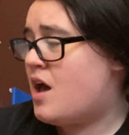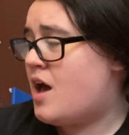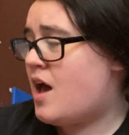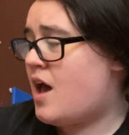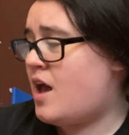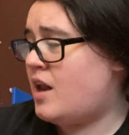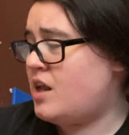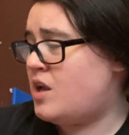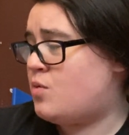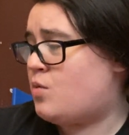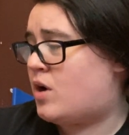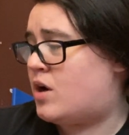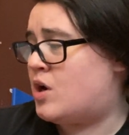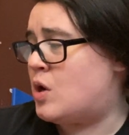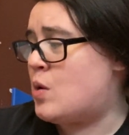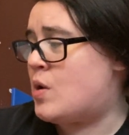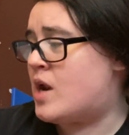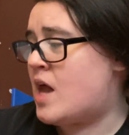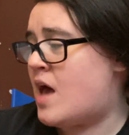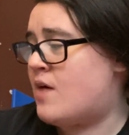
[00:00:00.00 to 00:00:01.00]
Anyone
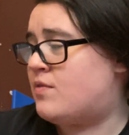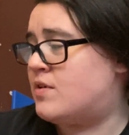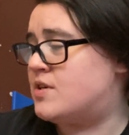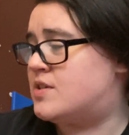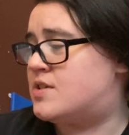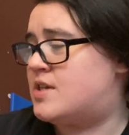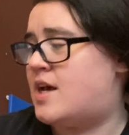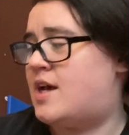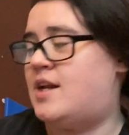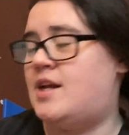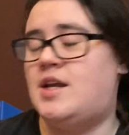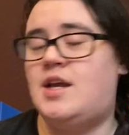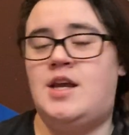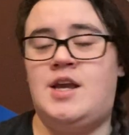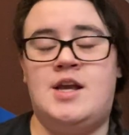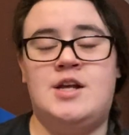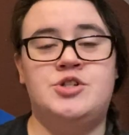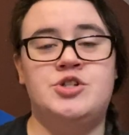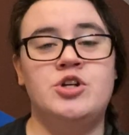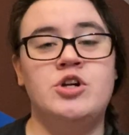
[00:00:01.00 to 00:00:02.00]
who had ever said,
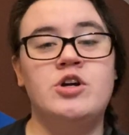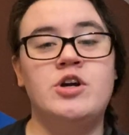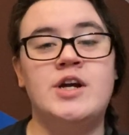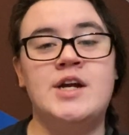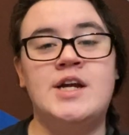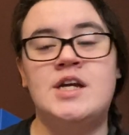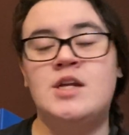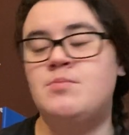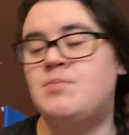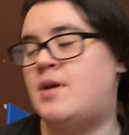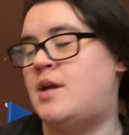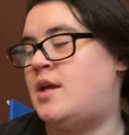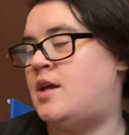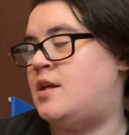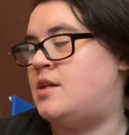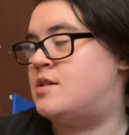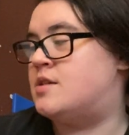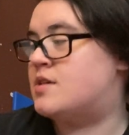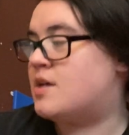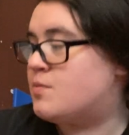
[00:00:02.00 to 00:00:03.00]
"Eat your green
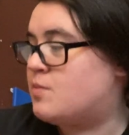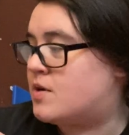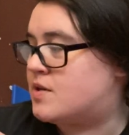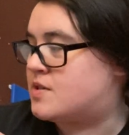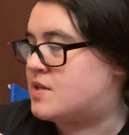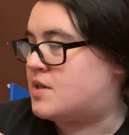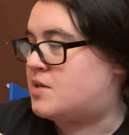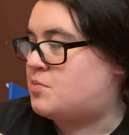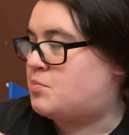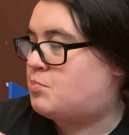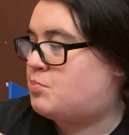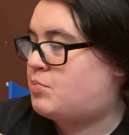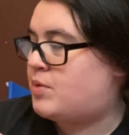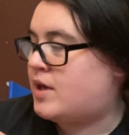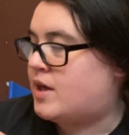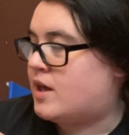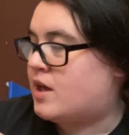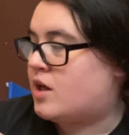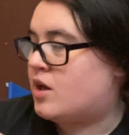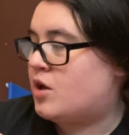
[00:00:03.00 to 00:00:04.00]
beans," was in
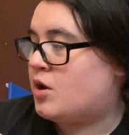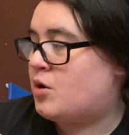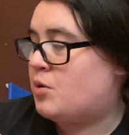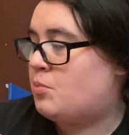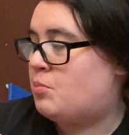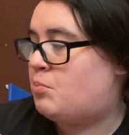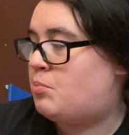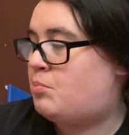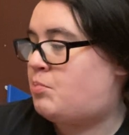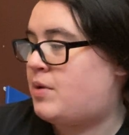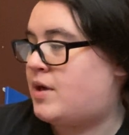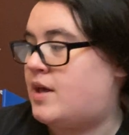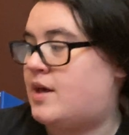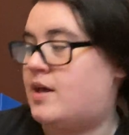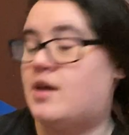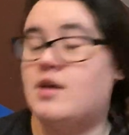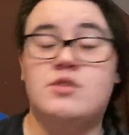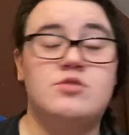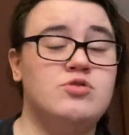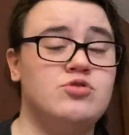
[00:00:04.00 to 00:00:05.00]
big,
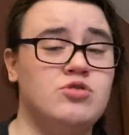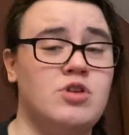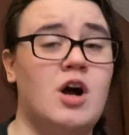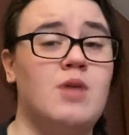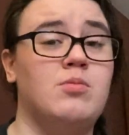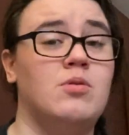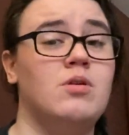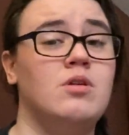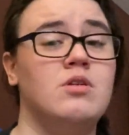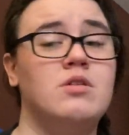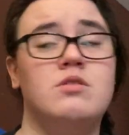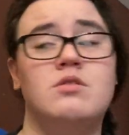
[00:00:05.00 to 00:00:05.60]
big trouble.